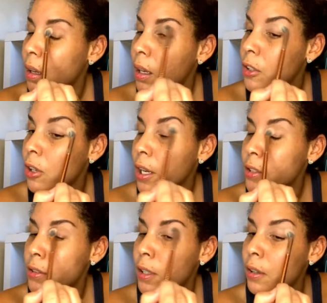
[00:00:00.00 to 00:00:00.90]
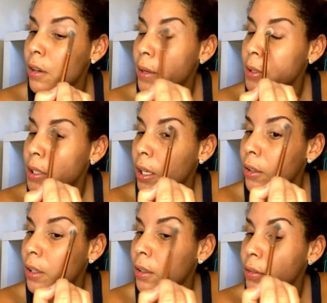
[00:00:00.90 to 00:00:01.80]
And you guys know, I would
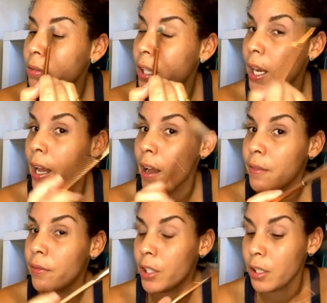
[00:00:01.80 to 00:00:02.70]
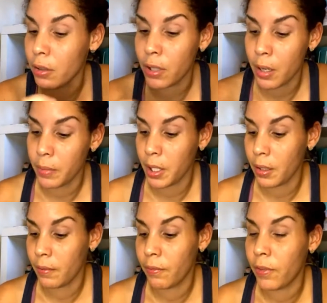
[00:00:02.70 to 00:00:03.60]
tell you, like, I have a video
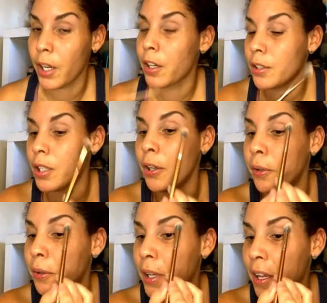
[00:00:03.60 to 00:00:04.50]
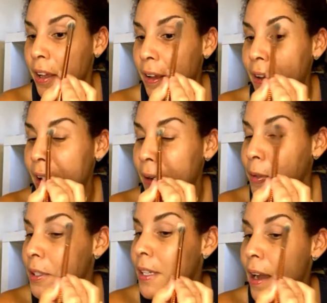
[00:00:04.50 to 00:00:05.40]
coming very soon. I
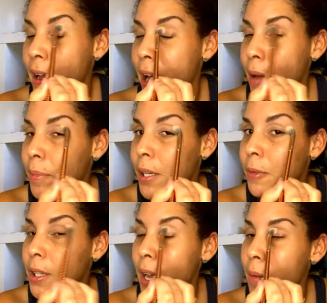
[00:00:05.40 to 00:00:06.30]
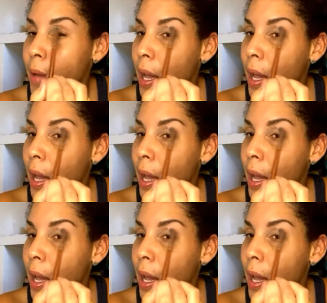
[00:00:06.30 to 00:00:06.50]
was not happy with that